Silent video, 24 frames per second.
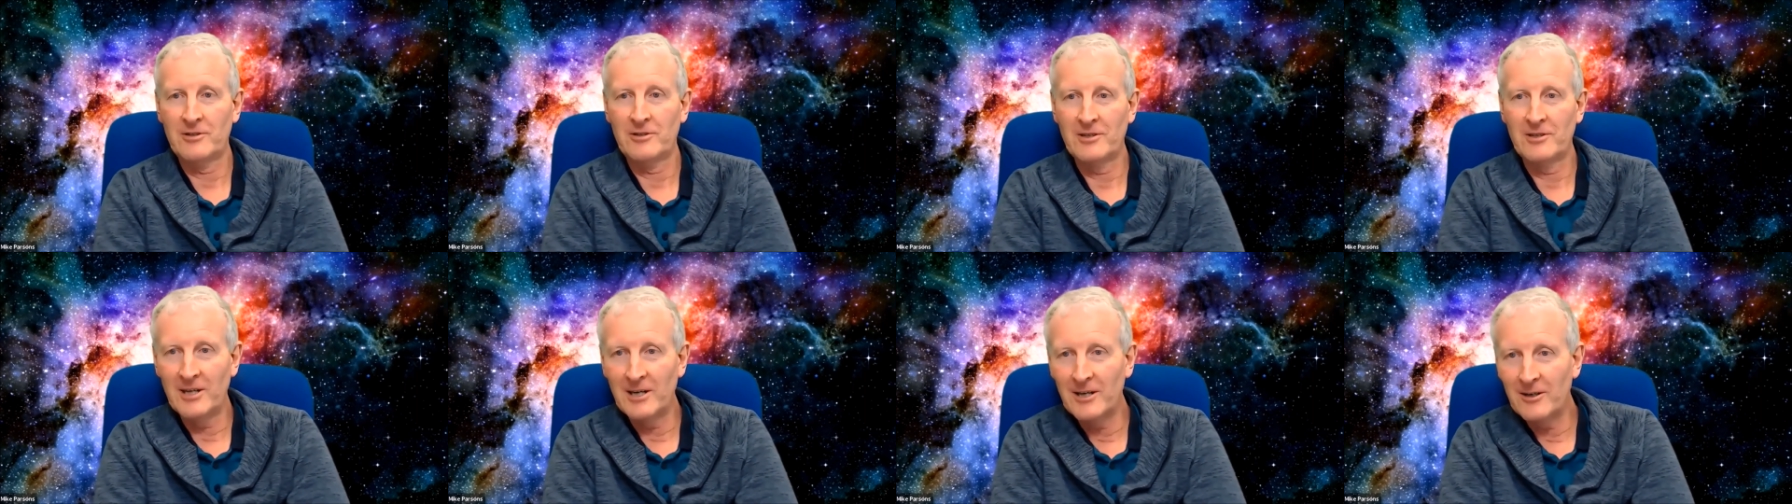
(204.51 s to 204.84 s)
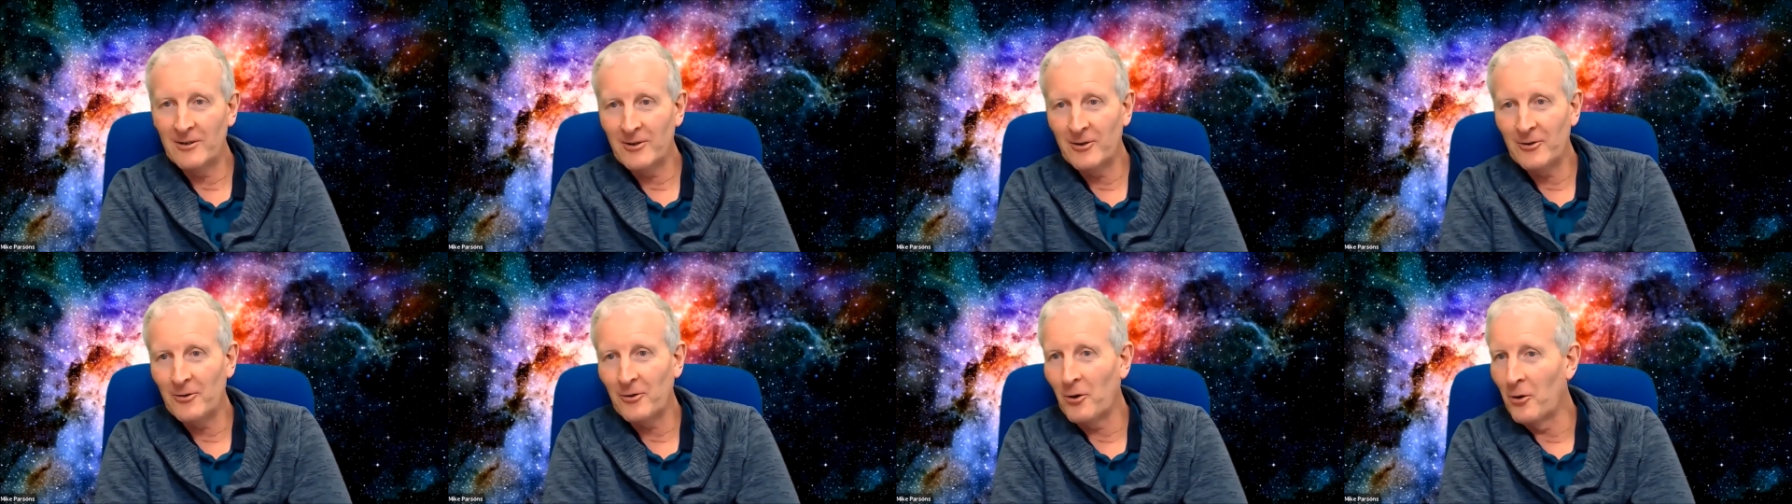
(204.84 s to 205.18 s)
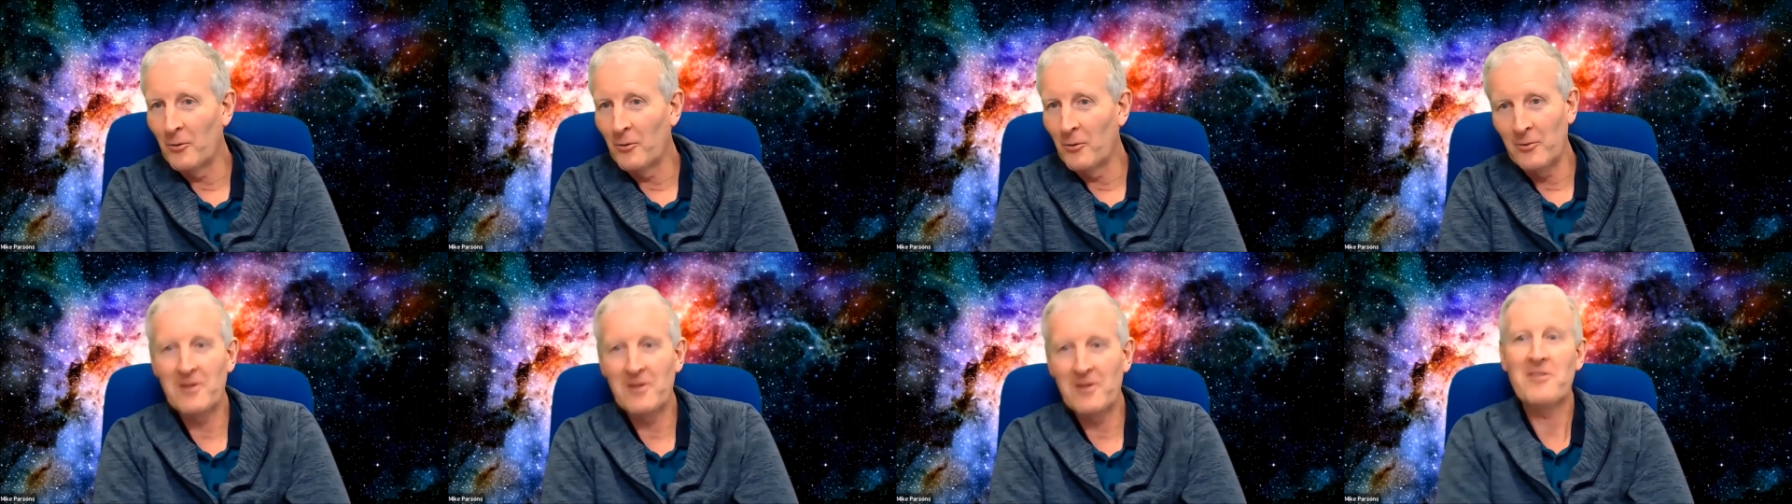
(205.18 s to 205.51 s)
you know
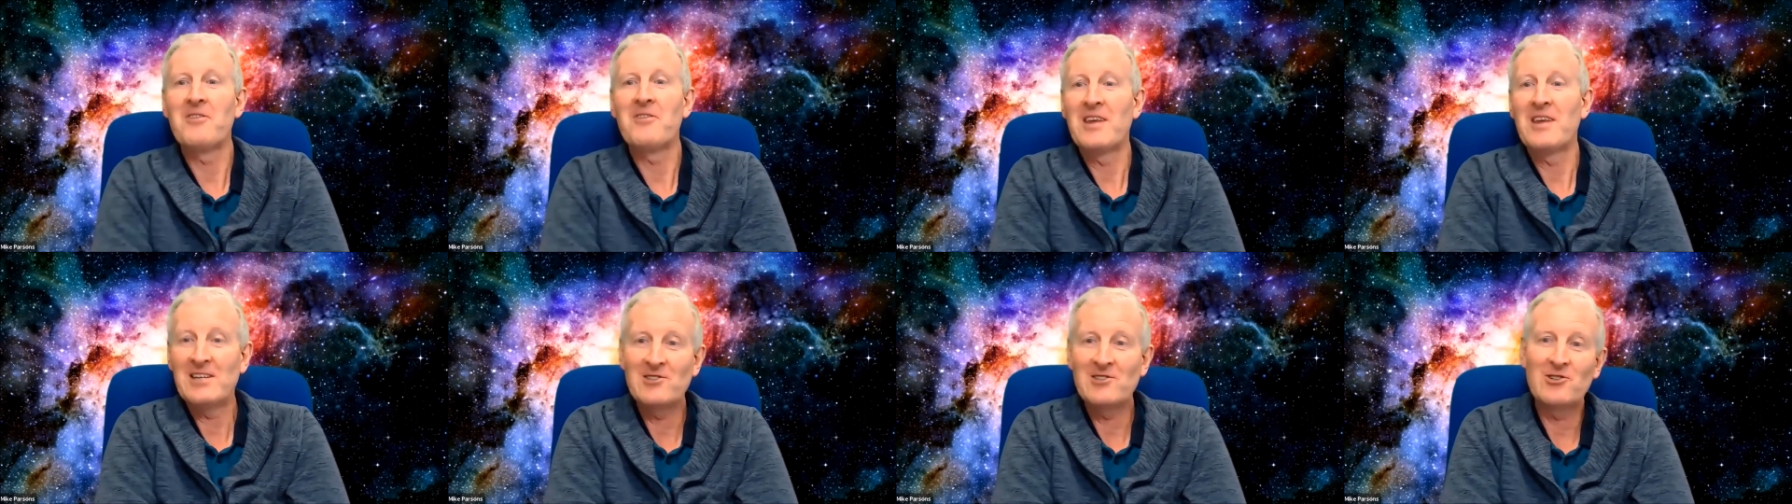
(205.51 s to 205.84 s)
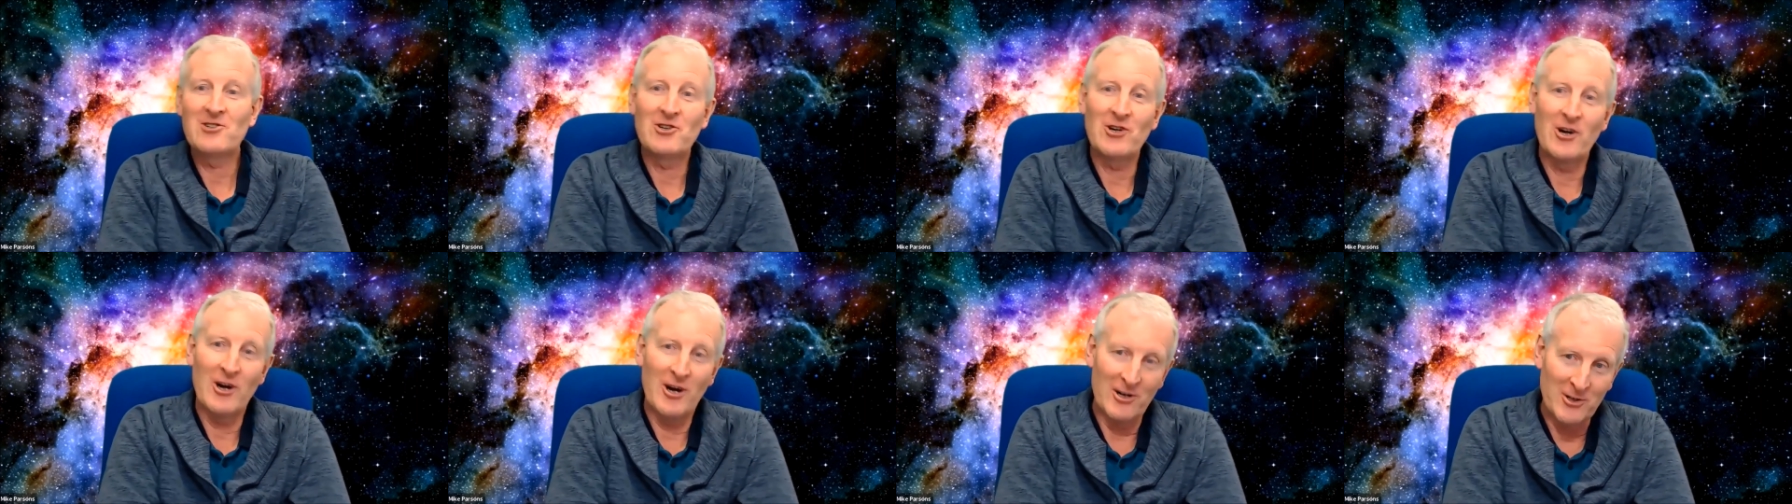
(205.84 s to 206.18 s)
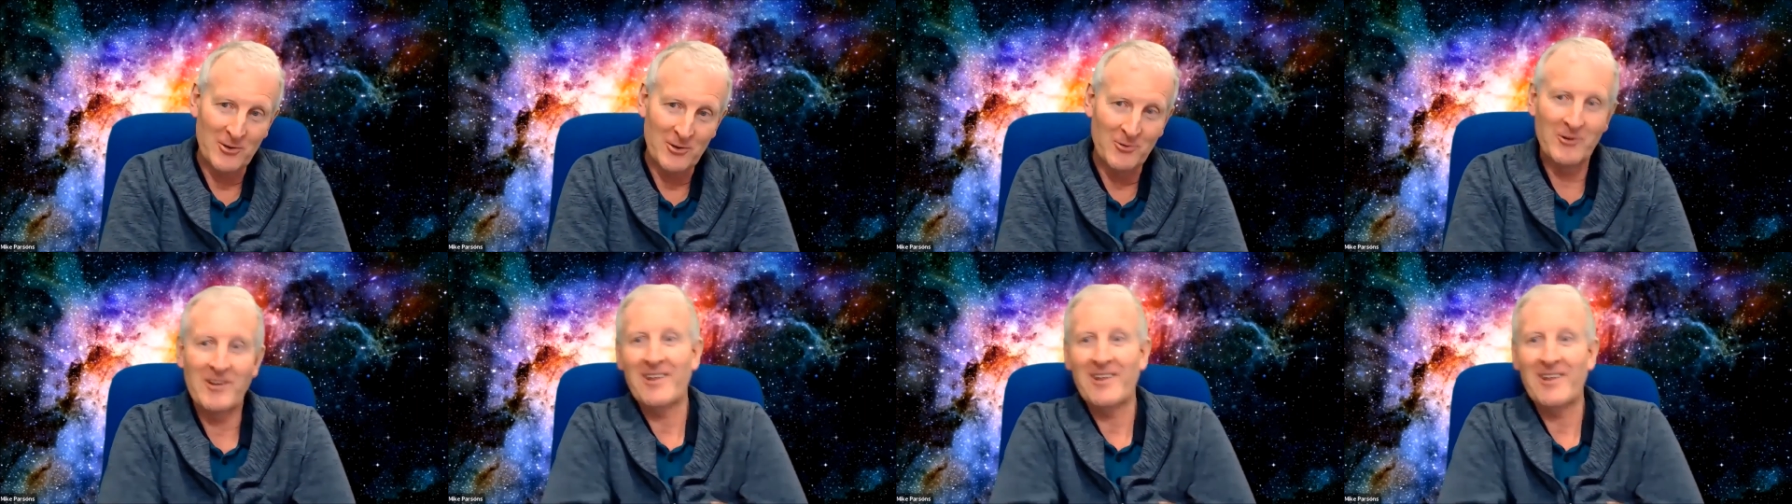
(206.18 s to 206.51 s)
or whether this church or
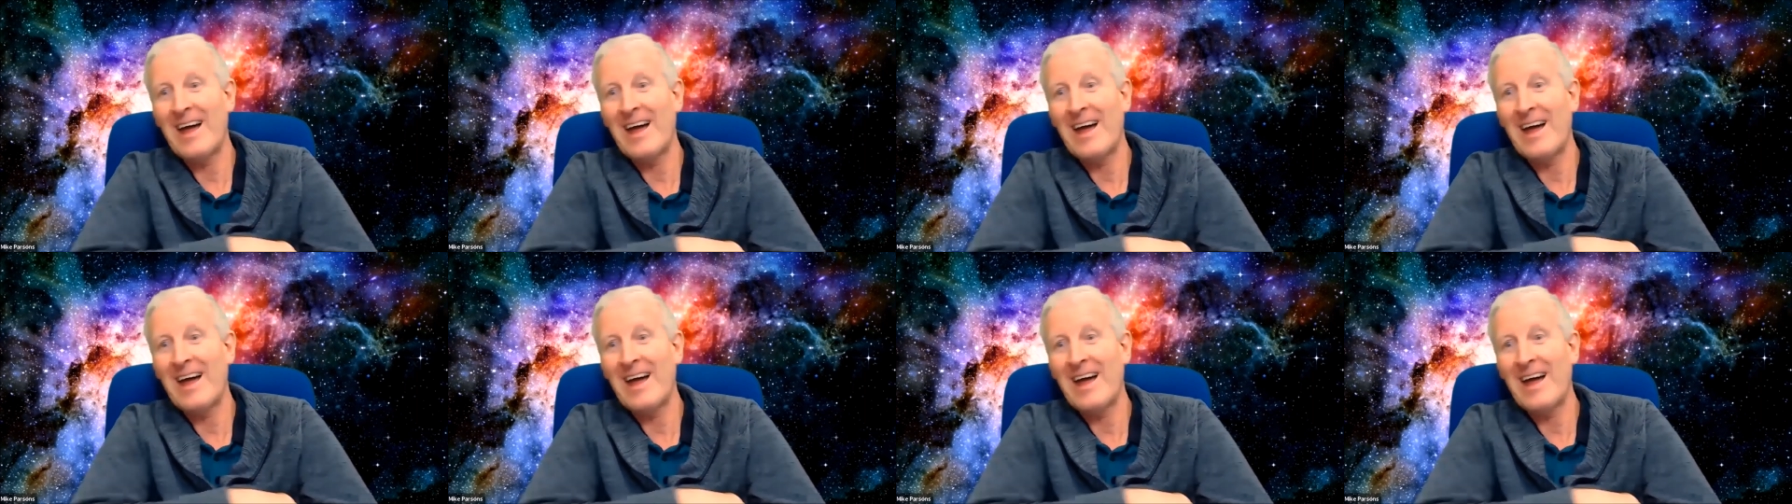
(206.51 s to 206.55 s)
whether